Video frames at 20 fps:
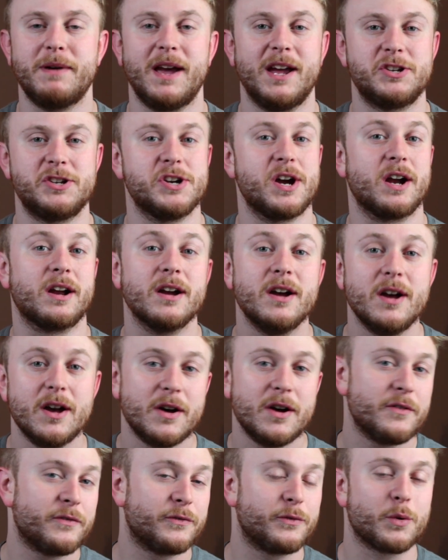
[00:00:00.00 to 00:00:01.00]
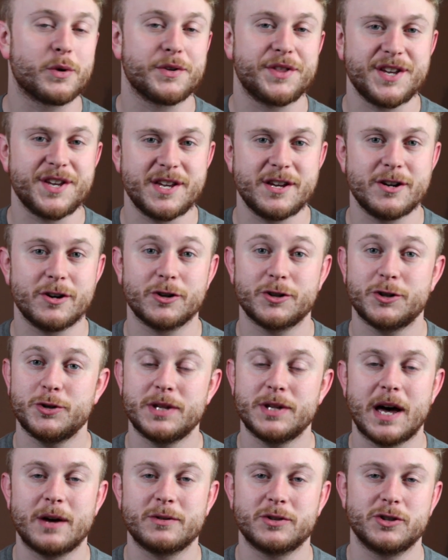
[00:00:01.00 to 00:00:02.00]
paycheck for the year
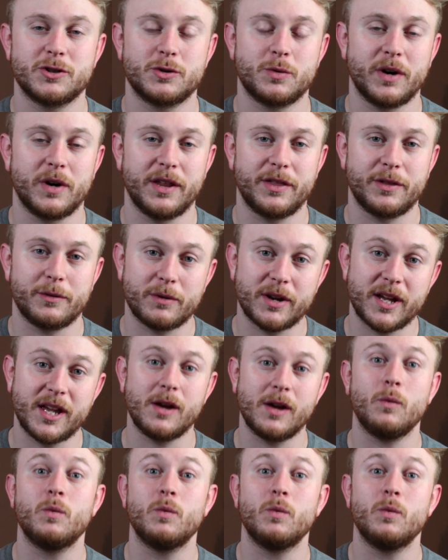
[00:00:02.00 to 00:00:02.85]
2023,